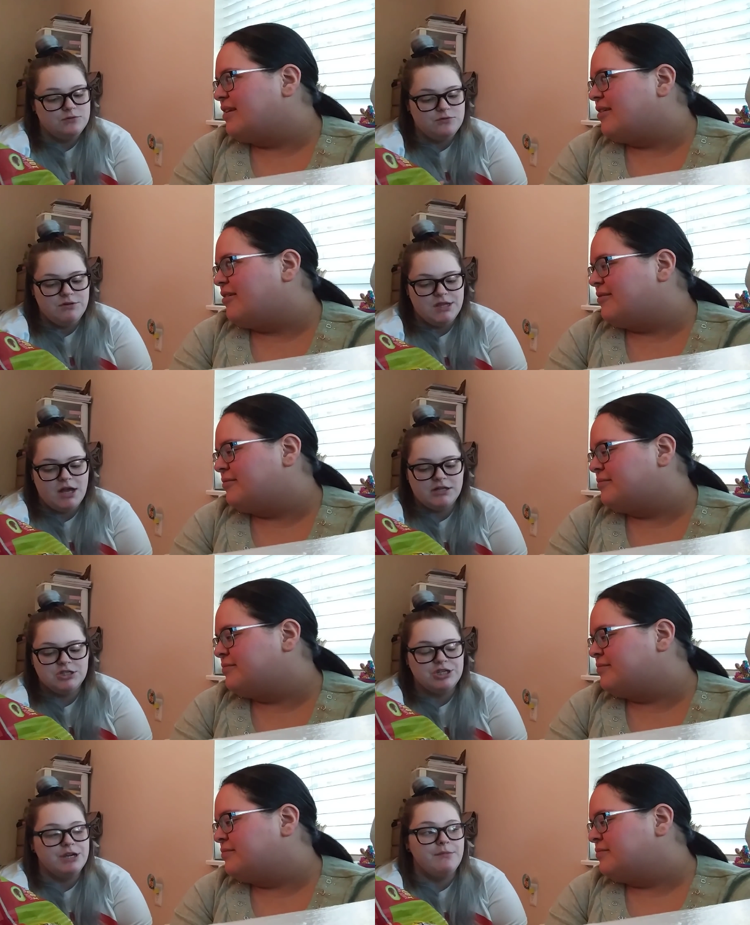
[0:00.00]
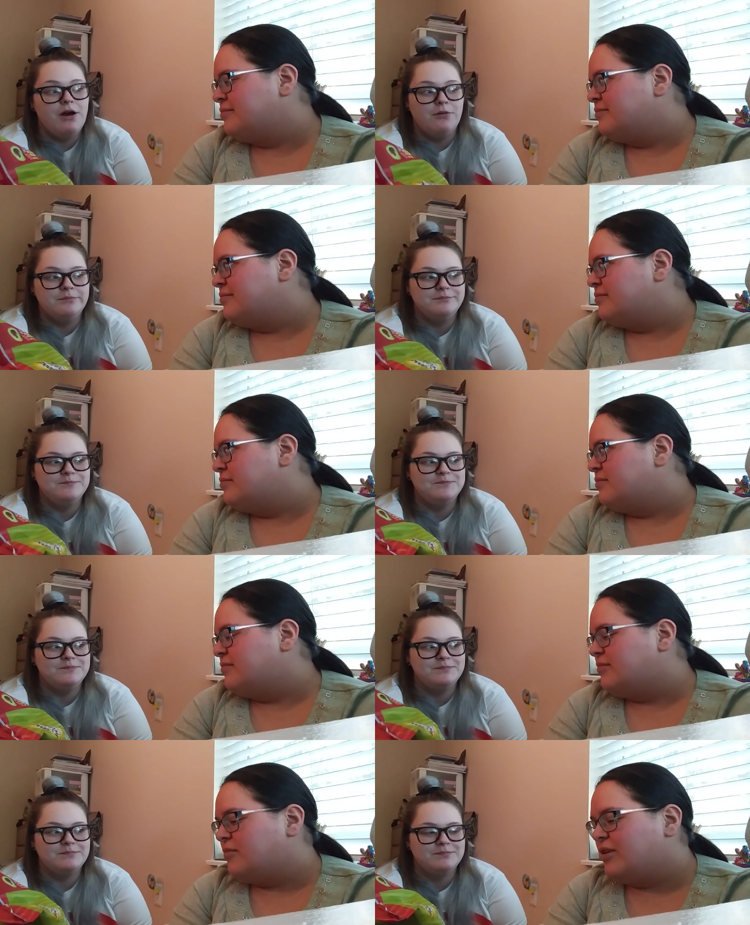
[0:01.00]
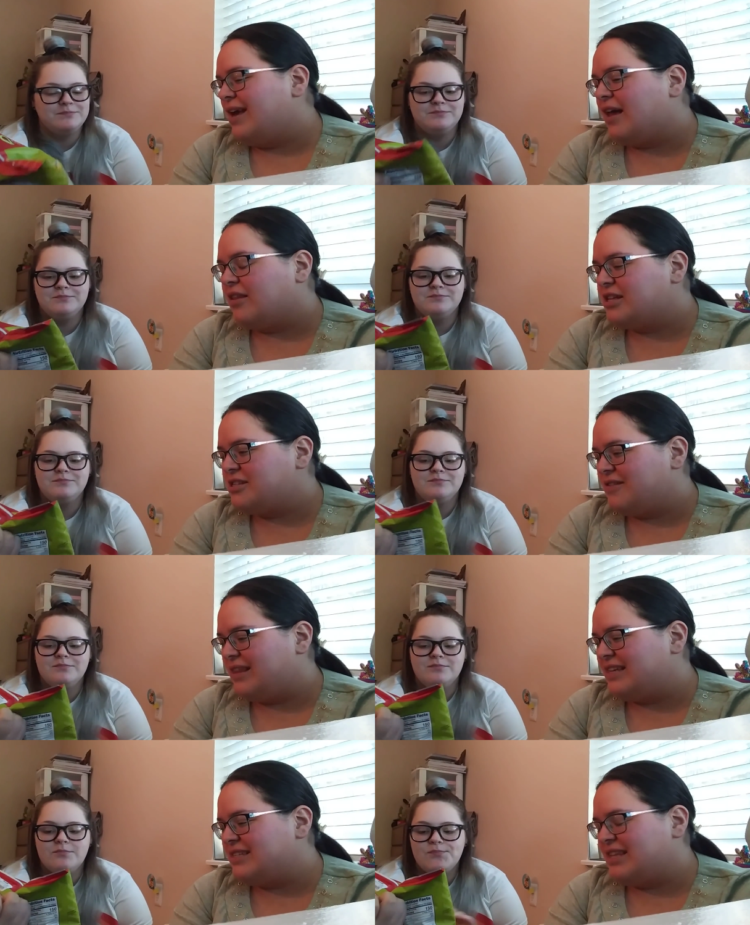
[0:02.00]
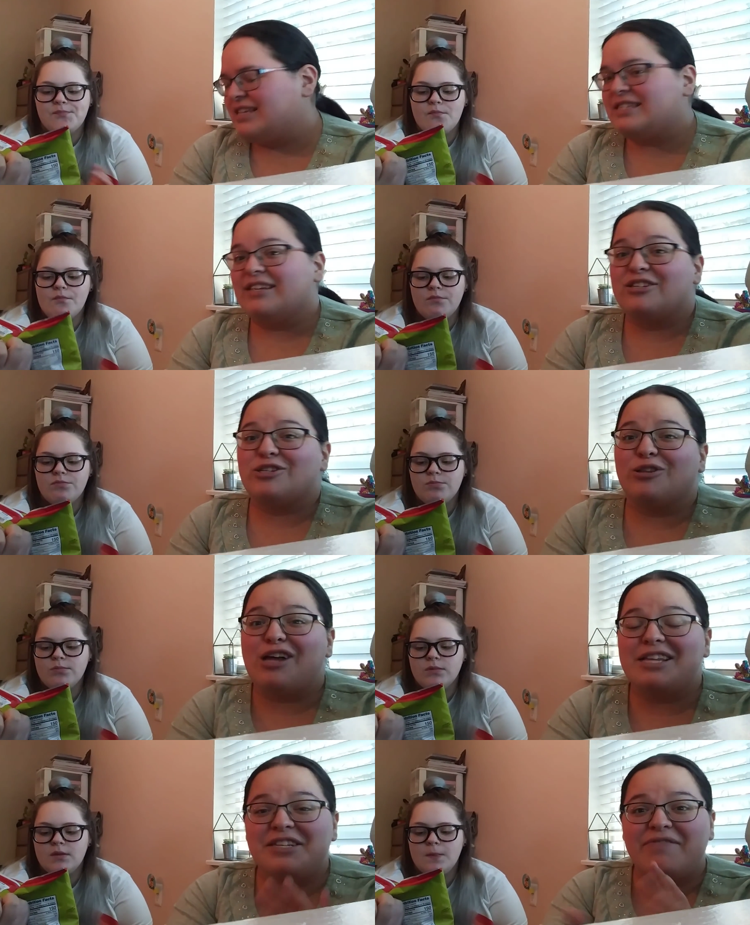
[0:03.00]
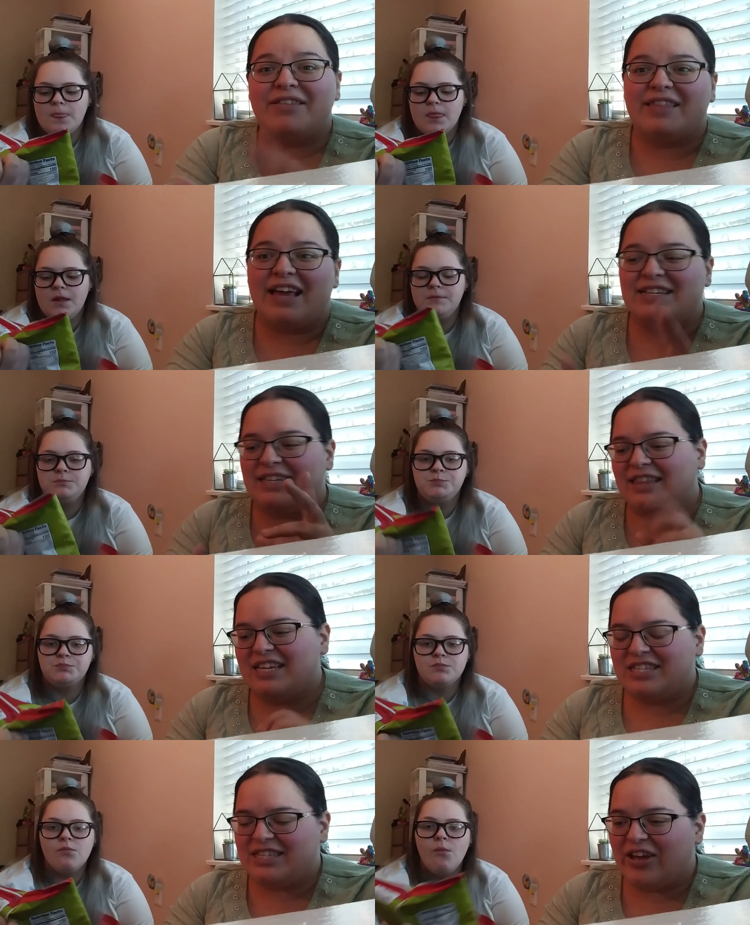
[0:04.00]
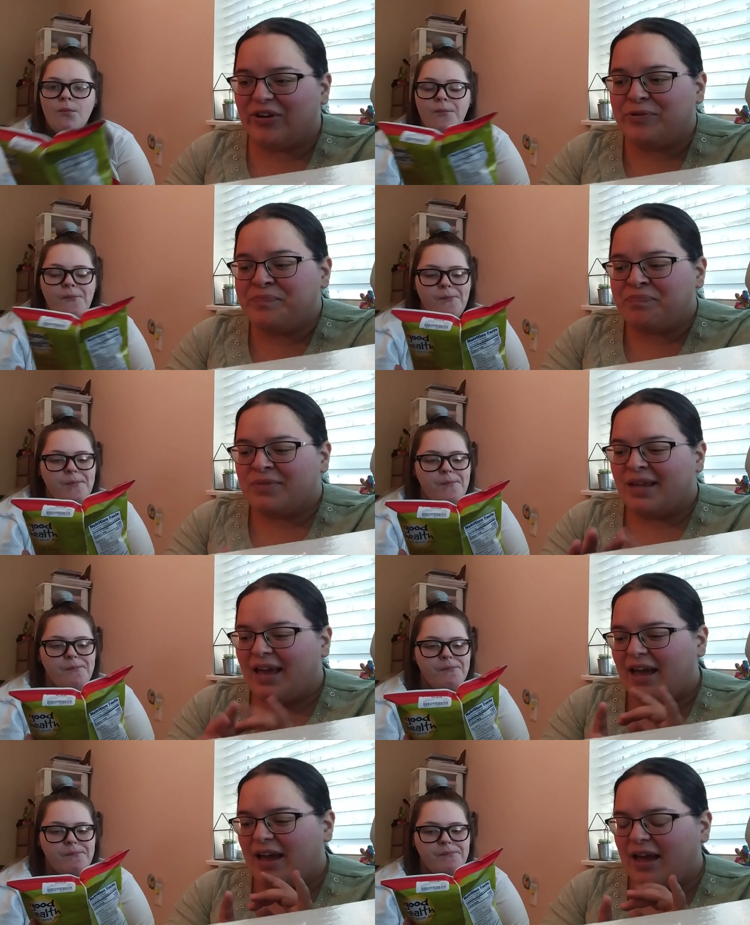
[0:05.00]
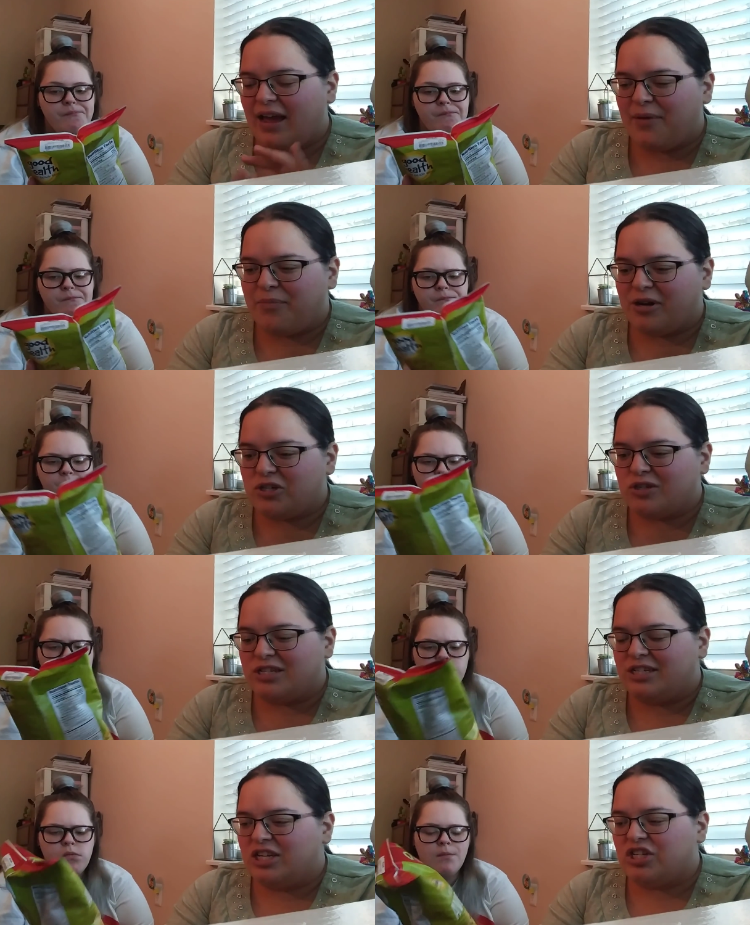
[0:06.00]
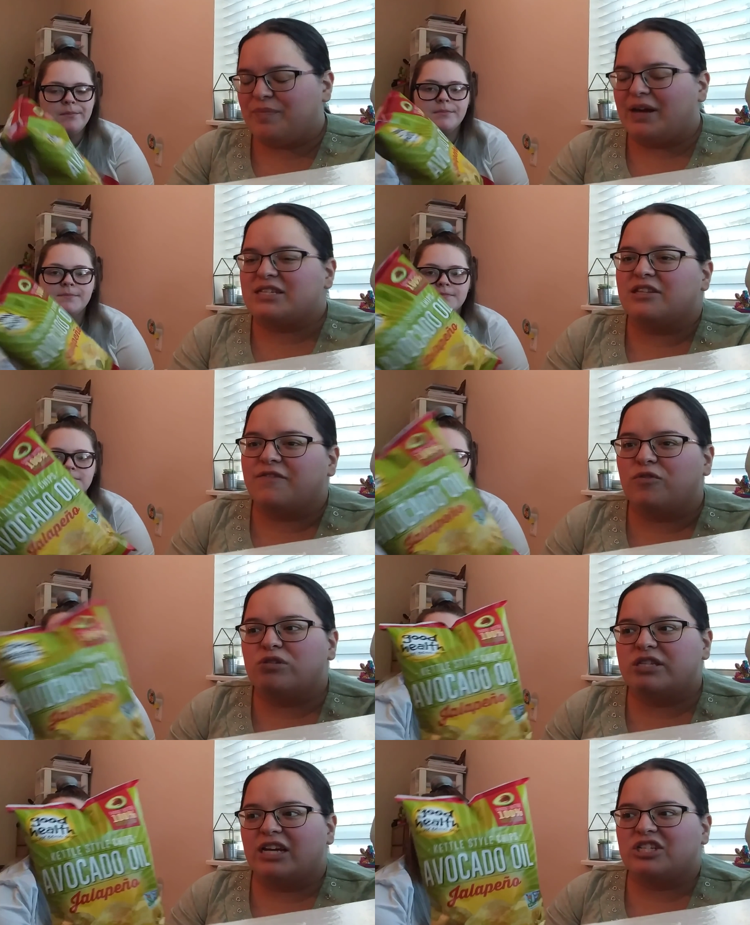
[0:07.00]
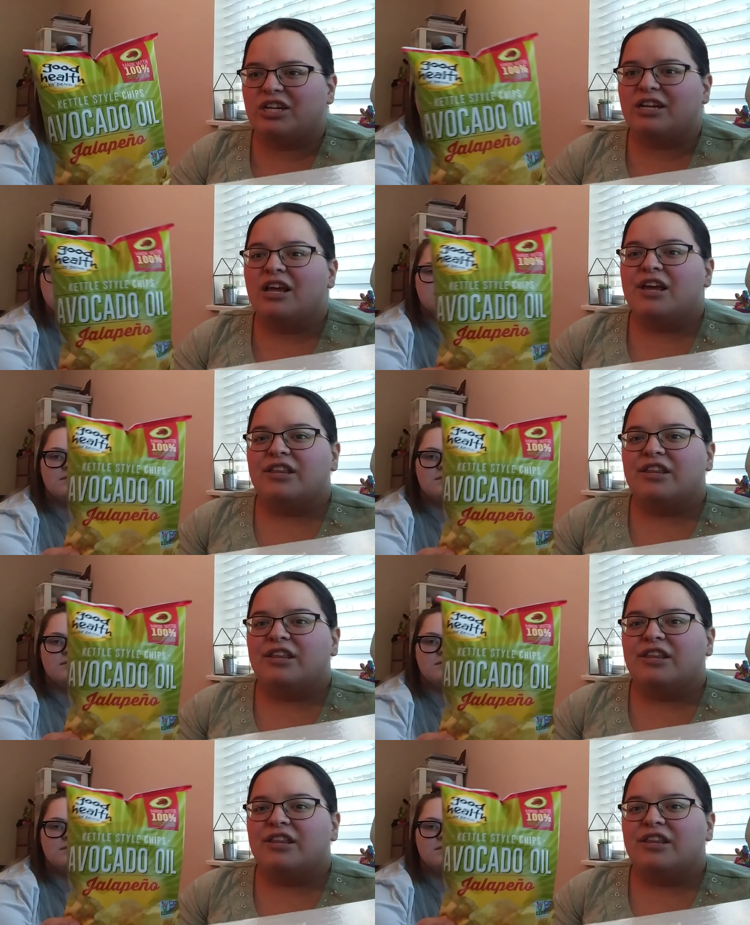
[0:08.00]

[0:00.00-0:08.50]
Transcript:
Speaker 1: Food non-GMO. Well, yeah, lots of the things that they sell. so lots of the things that they sell at Marshalls and TJ Maxx in the food section,